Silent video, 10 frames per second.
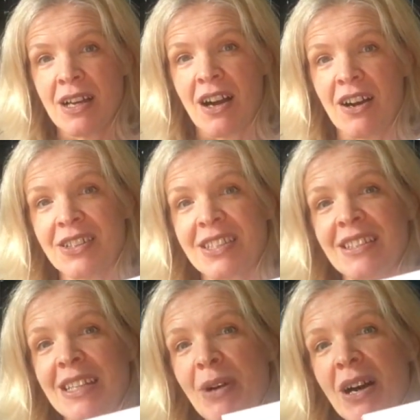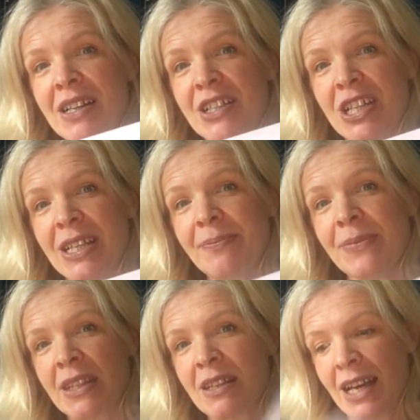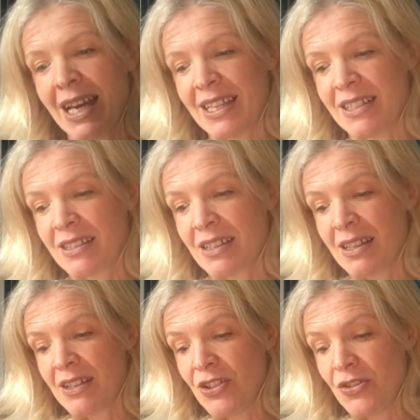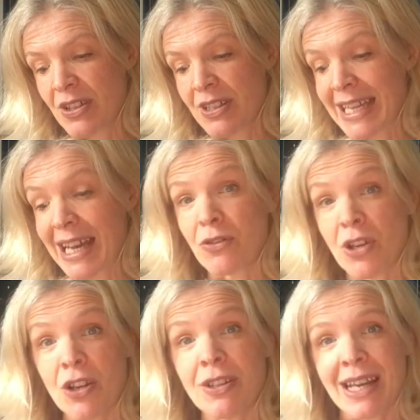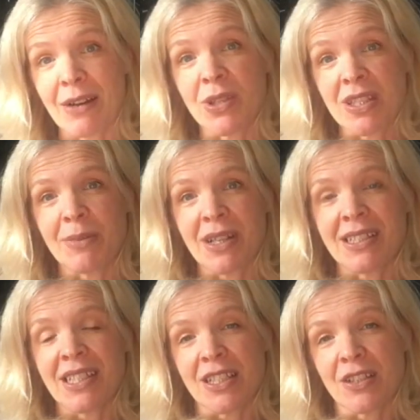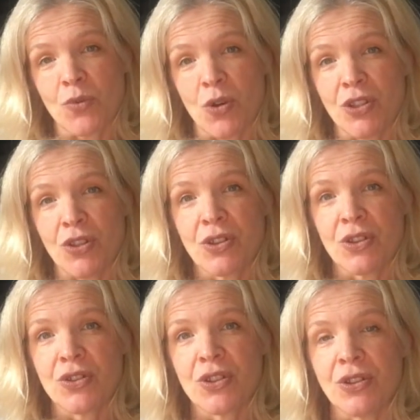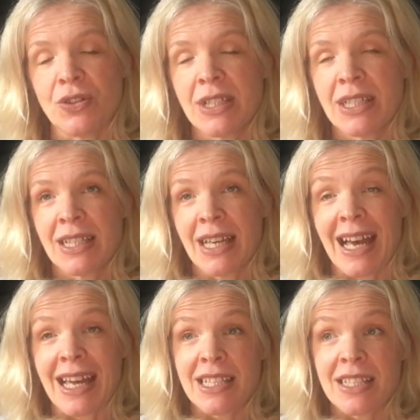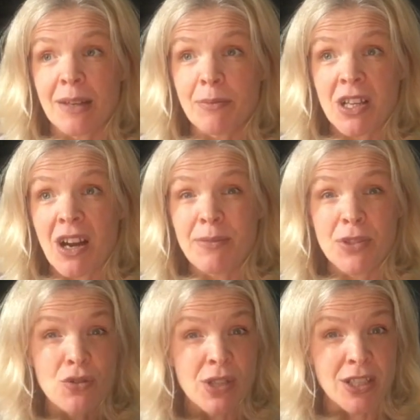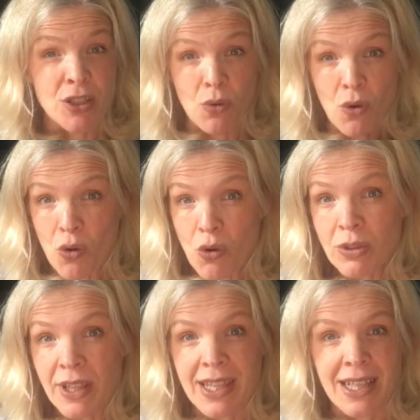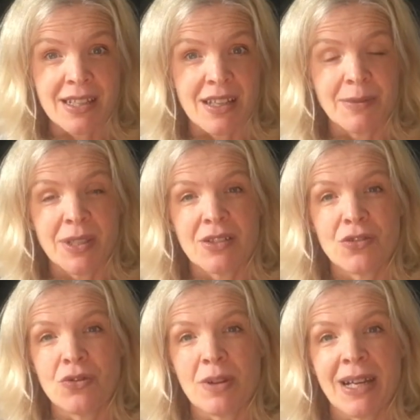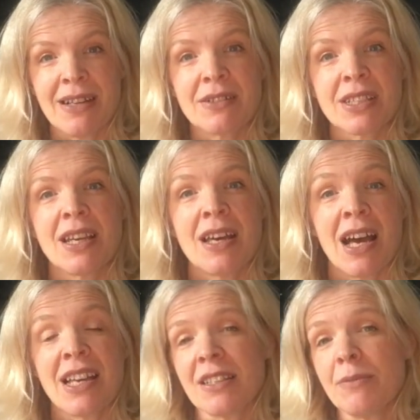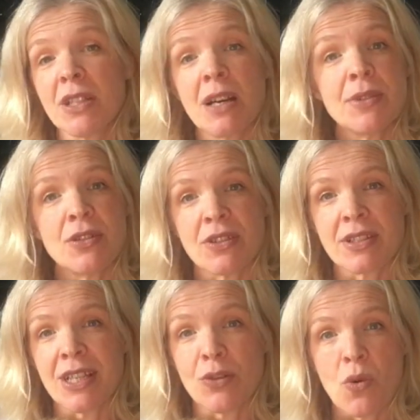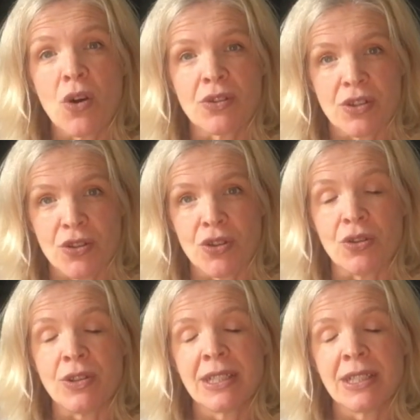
our sleep hygiene and you can download that with some ideas of what you can do. And sometimes you need to do all the things that I'm going to talk about, and sometimes you just need one or two.